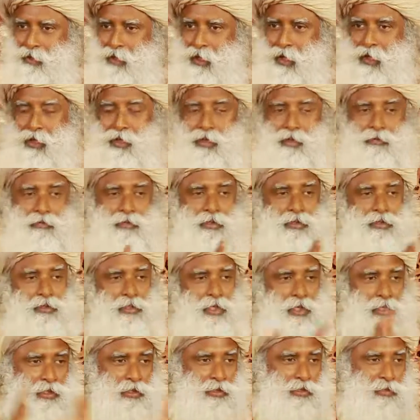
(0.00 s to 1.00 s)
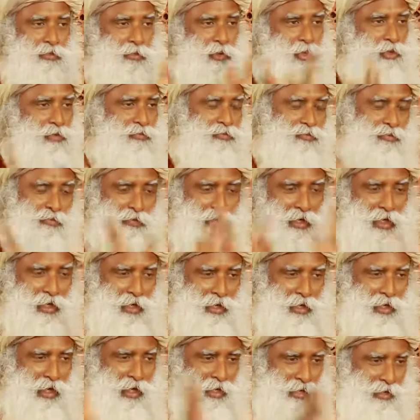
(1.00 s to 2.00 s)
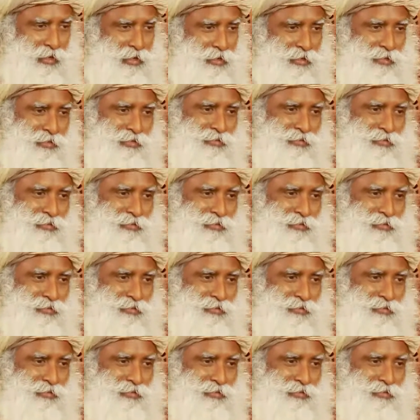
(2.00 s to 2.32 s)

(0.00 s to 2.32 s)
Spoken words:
I even changed what food I like.